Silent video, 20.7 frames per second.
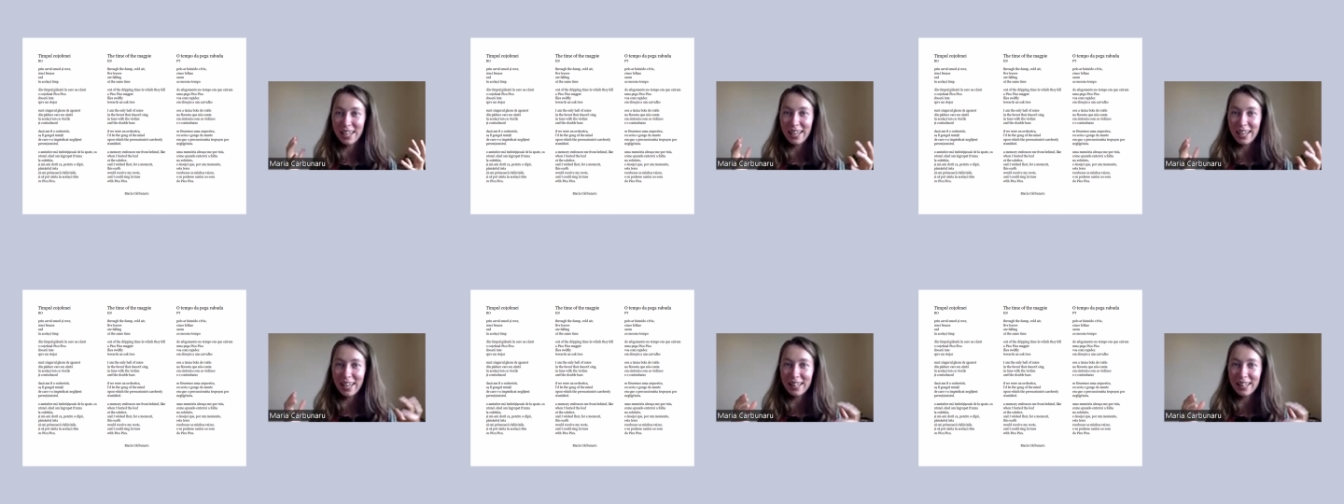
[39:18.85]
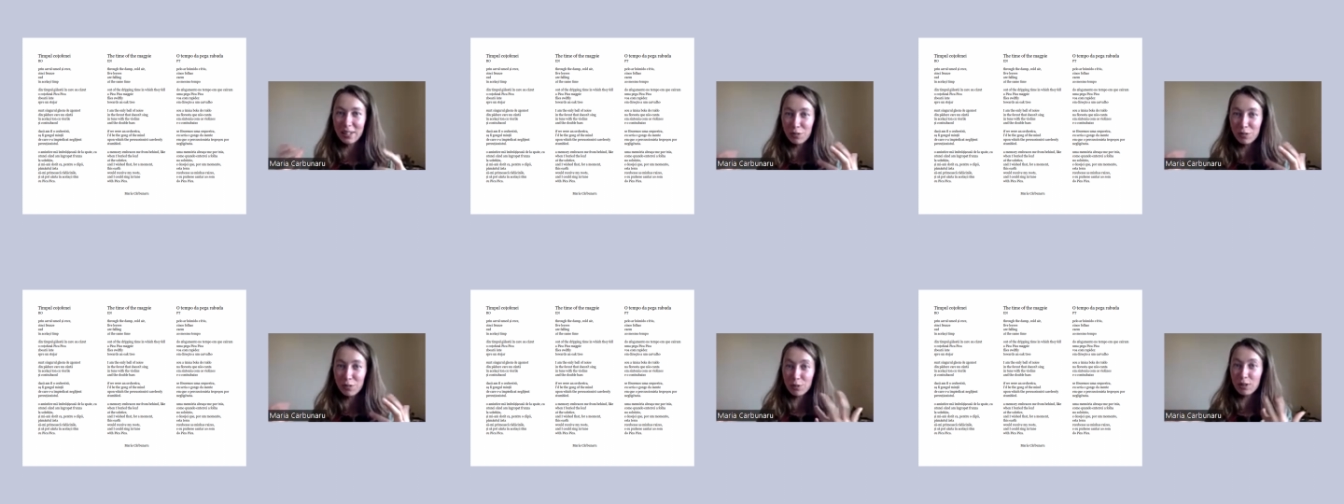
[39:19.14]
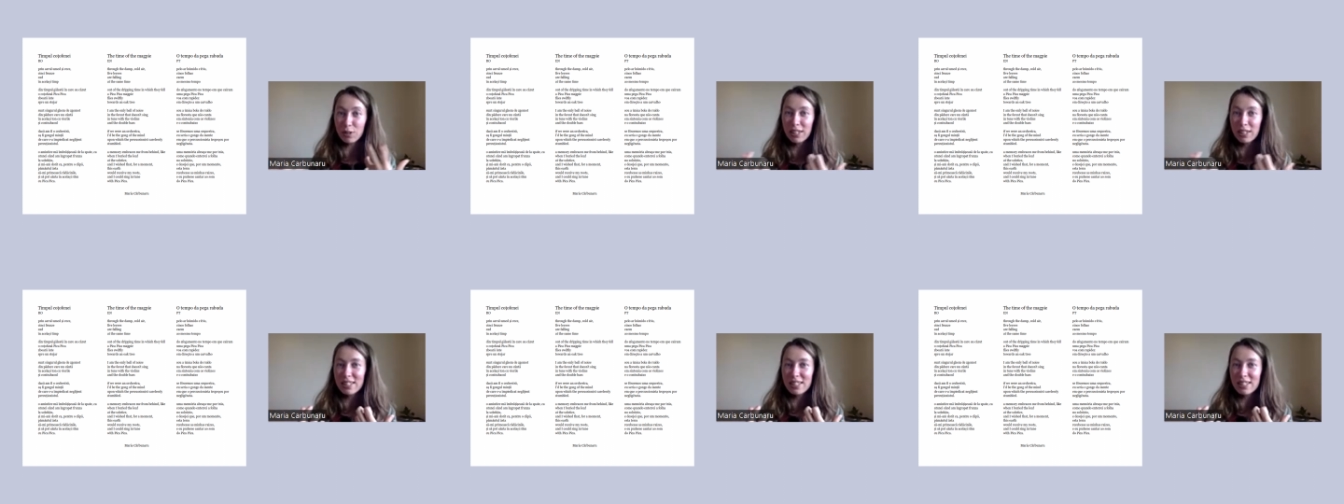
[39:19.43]
and the
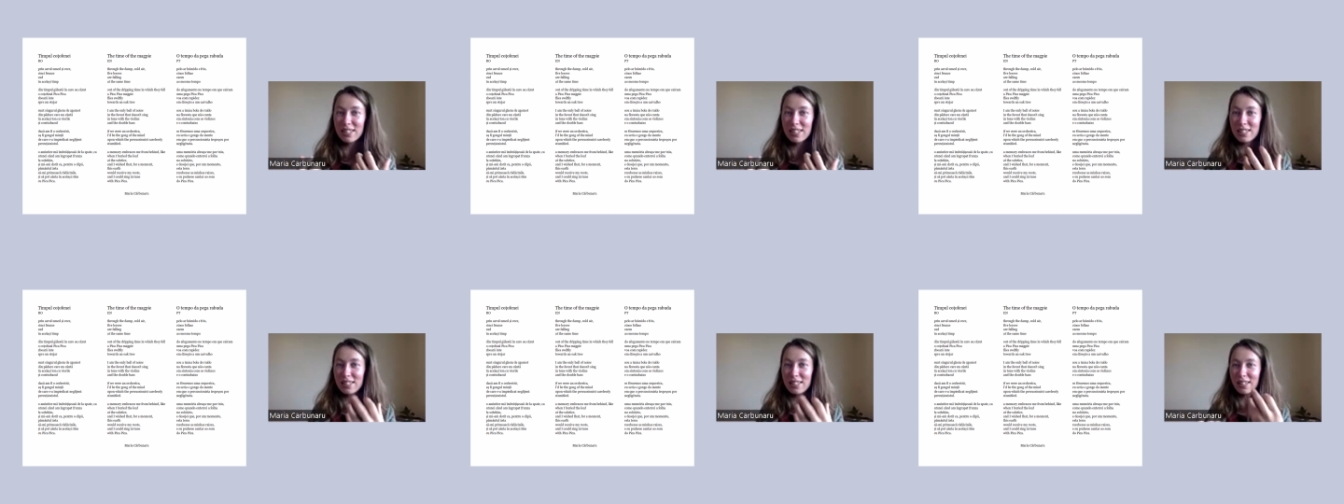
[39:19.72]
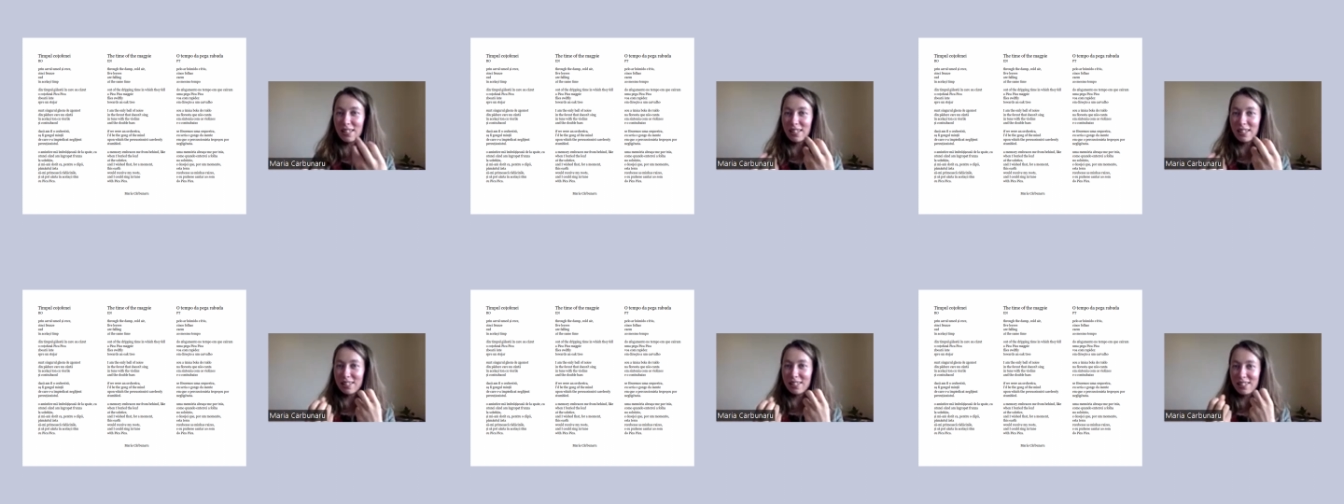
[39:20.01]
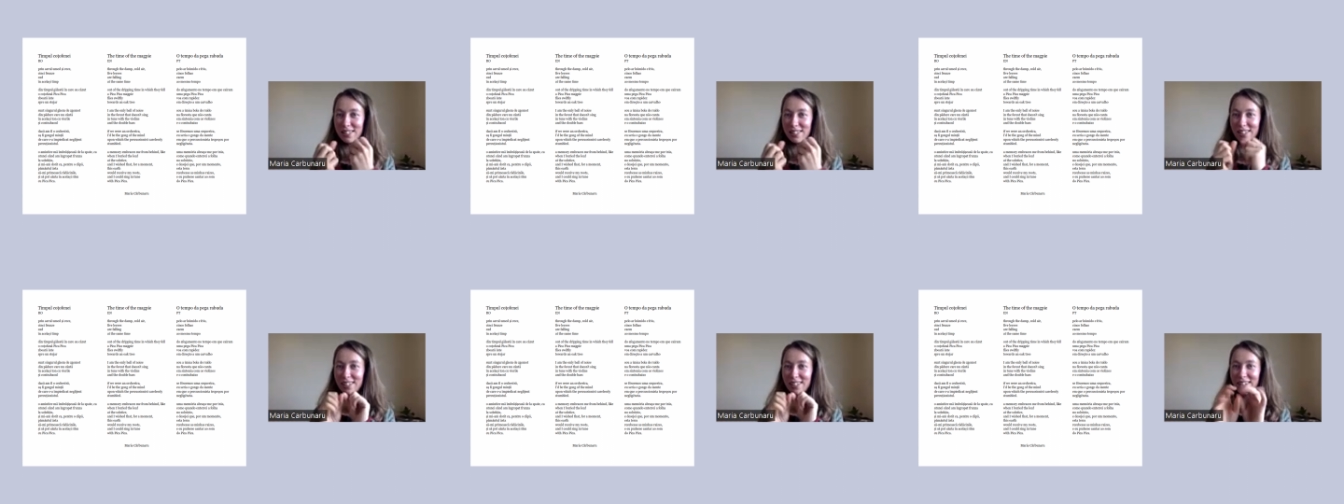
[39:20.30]
forest is
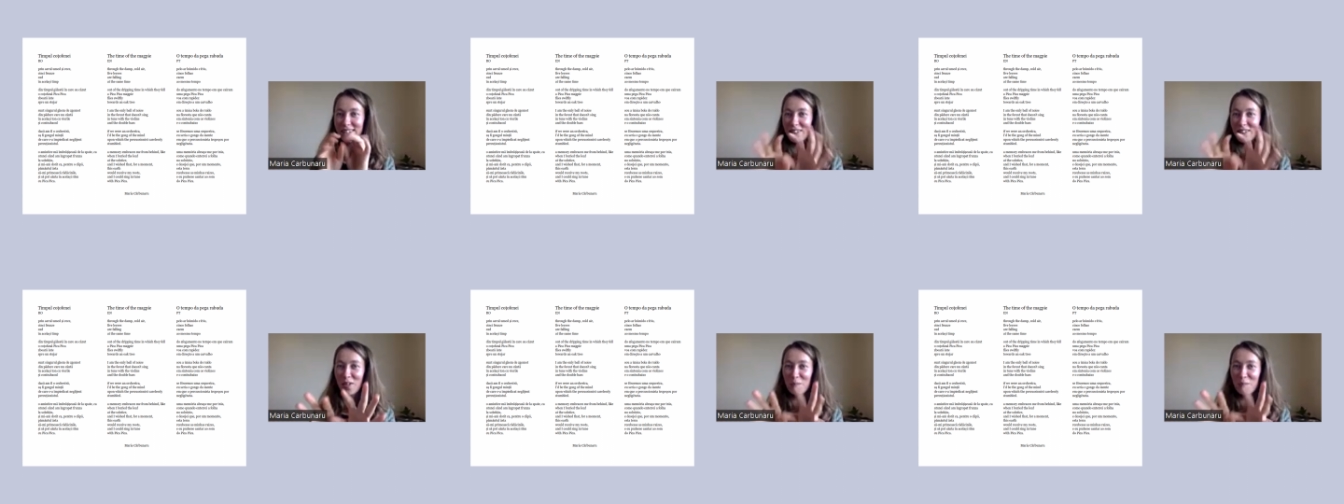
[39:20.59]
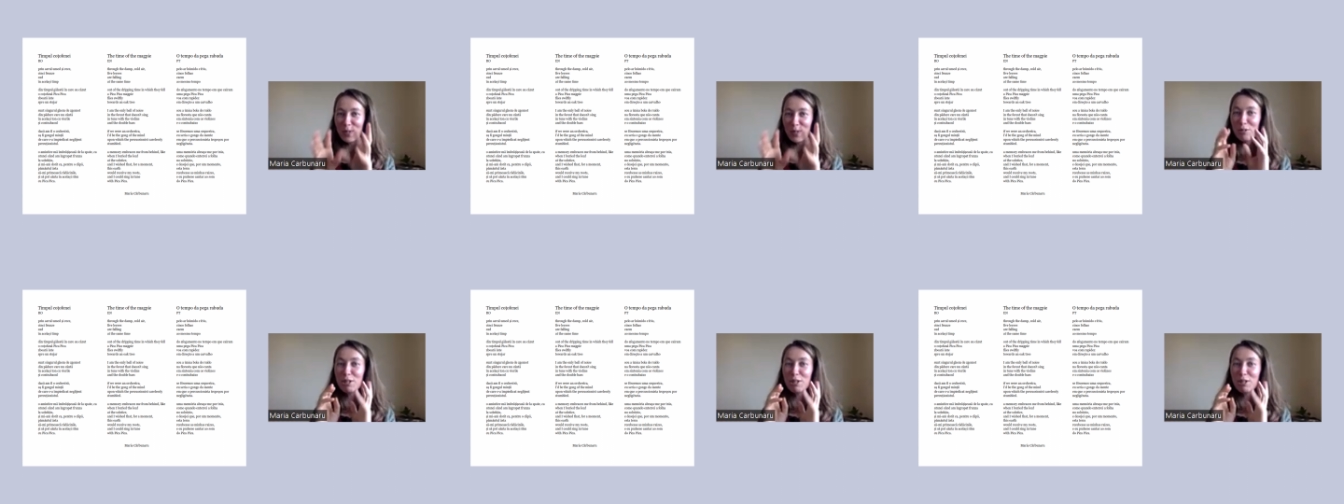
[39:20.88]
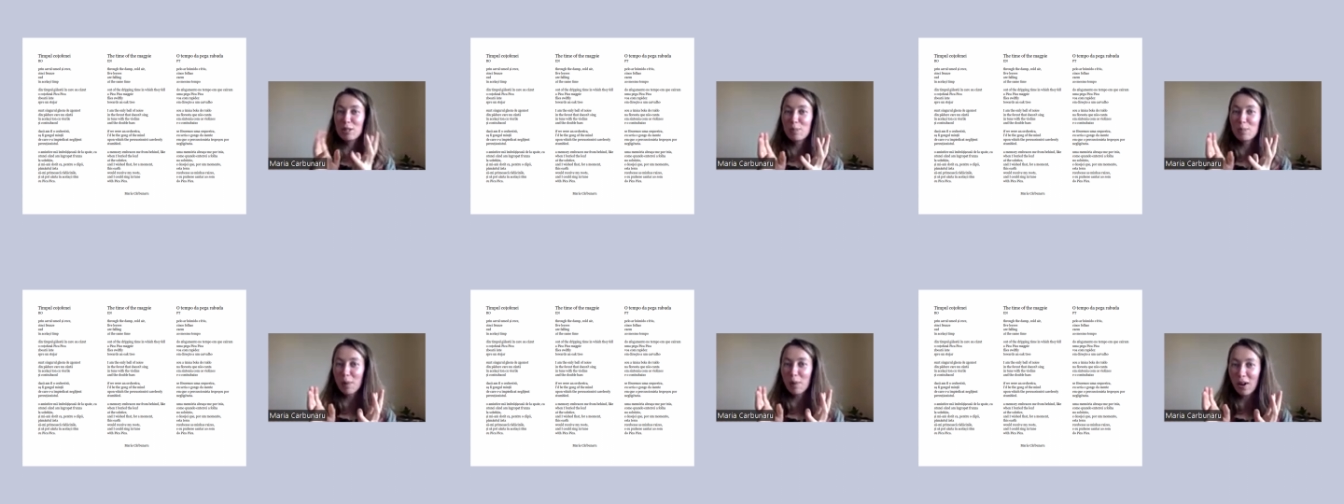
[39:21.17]
is uh,
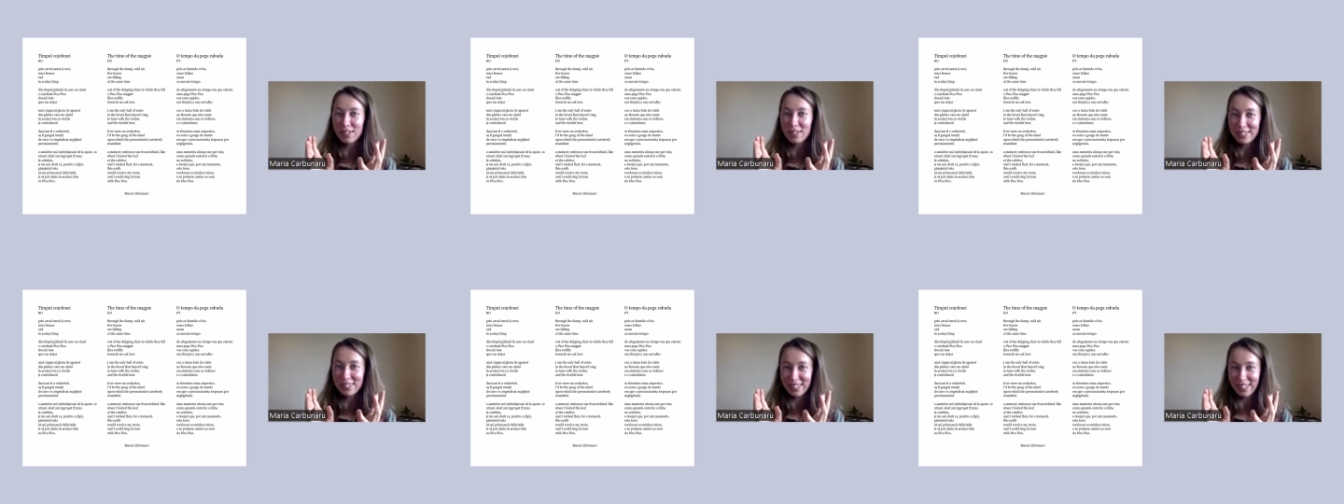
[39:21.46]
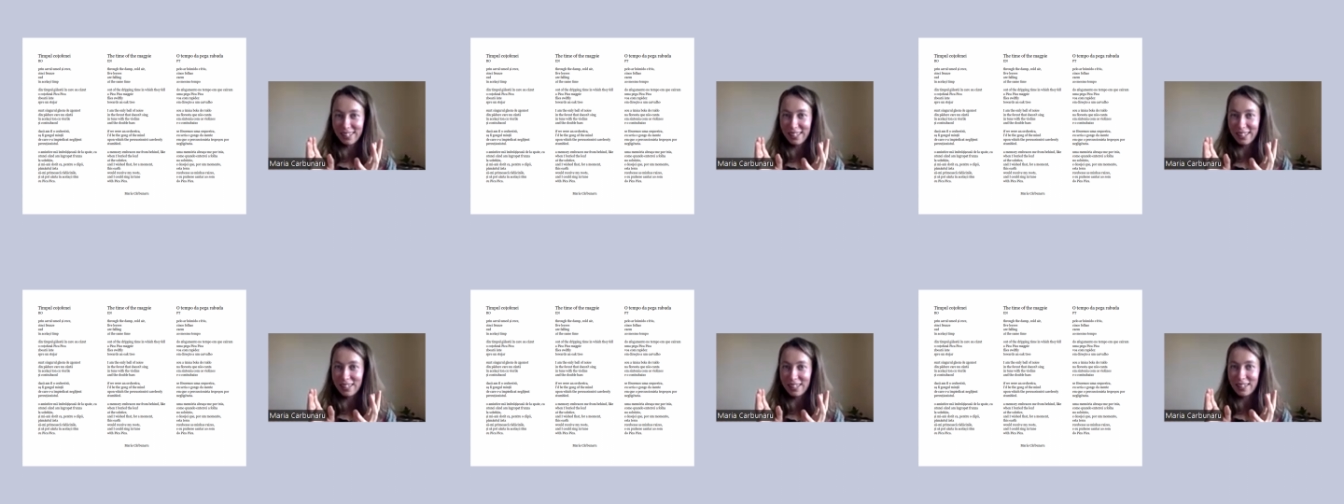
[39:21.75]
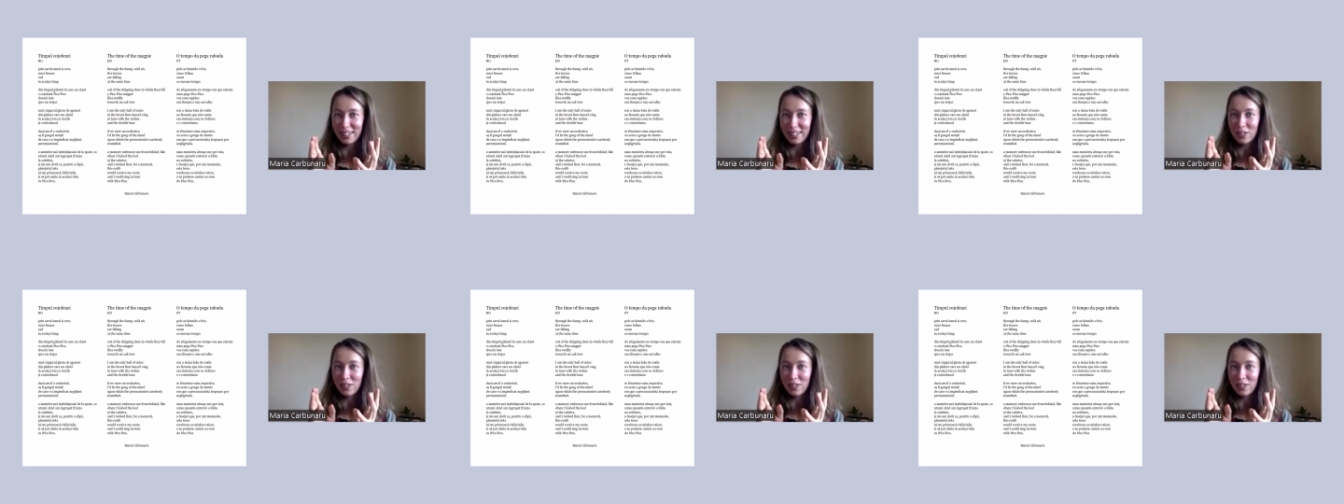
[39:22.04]
responding.